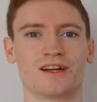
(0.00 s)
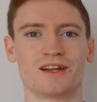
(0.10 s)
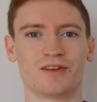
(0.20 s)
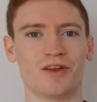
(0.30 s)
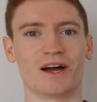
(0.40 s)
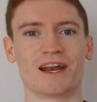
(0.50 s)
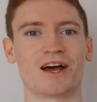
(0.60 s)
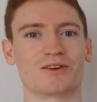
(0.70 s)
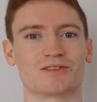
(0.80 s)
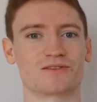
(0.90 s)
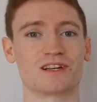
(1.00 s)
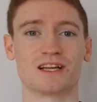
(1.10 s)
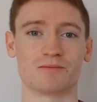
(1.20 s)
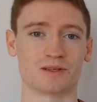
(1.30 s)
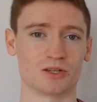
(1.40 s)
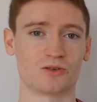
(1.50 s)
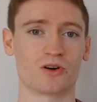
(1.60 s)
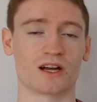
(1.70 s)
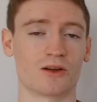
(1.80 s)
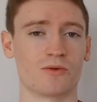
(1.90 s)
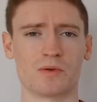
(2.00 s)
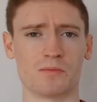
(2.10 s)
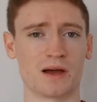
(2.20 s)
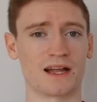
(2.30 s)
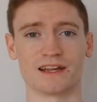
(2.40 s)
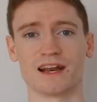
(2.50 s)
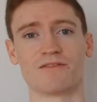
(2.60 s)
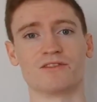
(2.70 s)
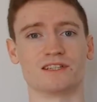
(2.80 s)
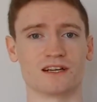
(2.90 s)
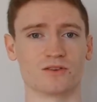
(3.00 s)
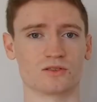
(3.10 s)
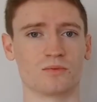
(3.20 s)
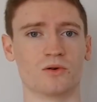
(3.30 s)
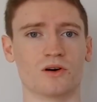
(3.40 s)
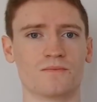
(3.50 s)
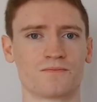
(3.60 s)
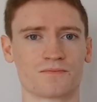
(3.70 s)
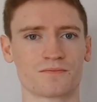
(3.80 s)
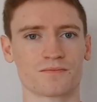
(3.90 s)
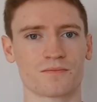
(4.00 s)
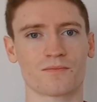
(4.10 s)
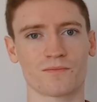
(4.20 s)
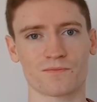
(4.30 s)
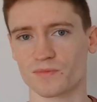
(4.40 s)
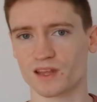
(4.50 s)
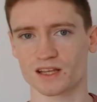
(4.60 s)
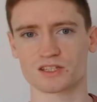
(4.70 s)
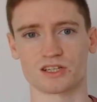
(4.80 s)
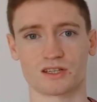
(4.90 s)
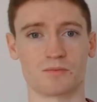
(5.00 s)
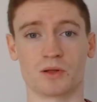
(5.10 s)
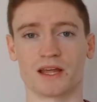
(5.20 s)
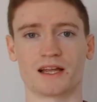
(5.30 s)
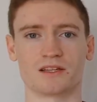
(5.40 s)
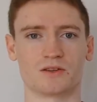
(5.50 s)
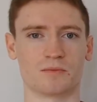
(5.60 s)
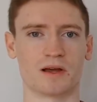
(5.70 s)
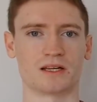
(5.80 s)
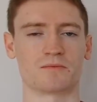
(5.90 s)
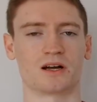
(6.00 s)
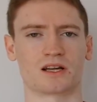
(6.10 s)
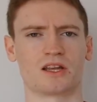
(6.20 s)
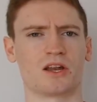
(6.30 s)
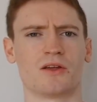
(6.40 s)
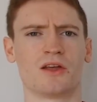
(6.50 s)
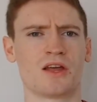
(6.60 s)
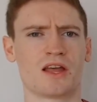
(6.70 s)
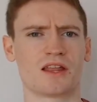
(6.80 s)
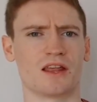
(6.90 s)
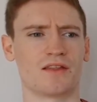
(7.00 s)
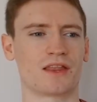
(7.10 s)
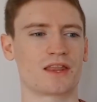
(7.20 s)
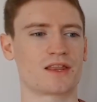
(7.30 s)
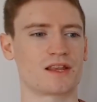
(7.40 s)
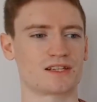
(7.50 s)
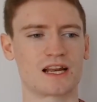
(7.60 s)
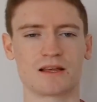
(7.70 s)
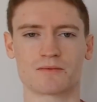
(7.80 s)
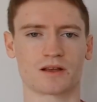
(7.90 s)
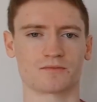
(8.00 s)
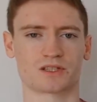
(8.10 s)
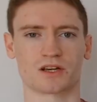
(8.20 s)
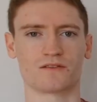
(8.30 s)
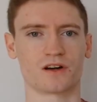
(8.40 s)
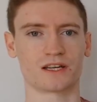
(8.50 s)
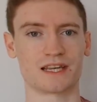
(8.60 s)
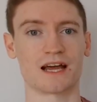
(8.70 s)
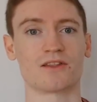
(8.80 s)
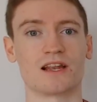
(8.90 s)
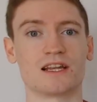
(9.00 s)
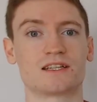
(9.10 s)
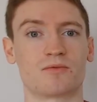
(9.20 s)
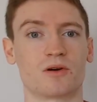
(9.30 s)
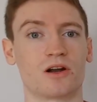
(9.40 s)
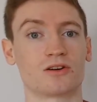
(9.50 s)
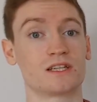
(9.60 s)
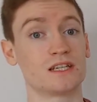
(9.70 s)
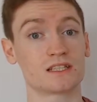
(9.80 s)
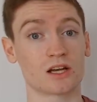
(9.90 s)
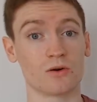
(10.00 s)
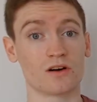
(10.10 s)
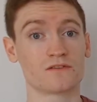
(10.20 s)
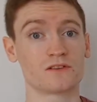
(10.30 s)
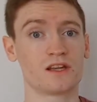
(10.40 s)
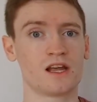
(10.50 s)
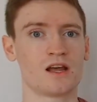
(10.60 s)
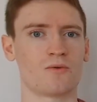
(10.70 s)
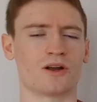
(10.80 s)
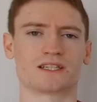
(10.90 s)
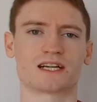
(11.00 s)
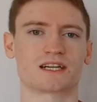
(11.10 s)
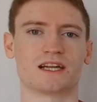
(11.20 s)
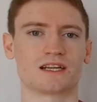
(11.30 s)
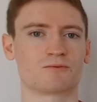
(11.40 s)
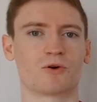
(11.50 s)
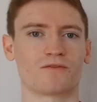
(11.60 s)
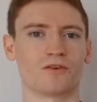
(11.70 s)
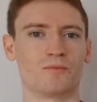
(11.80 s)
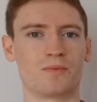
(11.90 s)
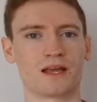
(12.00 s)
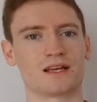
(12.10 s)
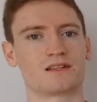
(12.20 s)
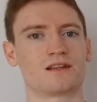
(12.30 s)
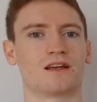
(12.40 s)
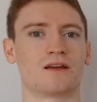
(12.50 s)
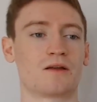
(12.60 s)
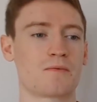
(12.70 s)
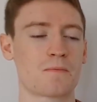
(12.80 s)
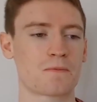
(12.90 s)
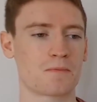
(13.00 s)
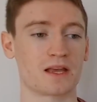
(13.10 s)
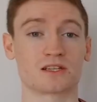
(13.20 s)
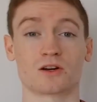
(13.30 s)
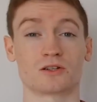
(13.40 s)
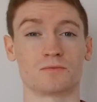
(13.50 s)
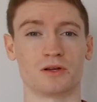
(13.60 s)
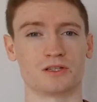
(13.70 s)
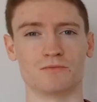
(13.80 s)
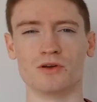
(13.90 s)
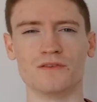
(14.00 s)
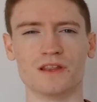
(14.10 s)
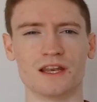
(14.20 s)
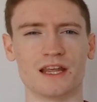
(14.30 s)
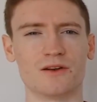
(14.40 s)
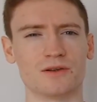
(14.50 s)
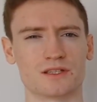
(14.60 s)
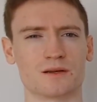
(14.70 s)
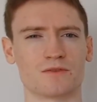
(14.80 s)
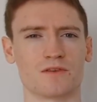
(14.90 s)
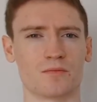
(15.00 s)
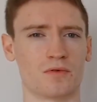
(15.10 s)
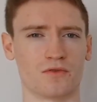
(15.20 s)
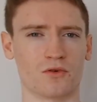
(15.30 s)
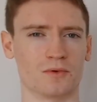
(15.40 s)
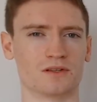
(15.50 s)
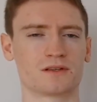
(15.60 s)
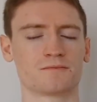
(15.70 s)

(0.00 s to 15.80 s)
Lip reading: 9 hours of sleep as a drug, it would be banned in every single sport. Just to put that into a benchmark, the sleep comes so far down the list of priorities so often, where it's one of your biggest contributors to moving the needle in terms of your performance.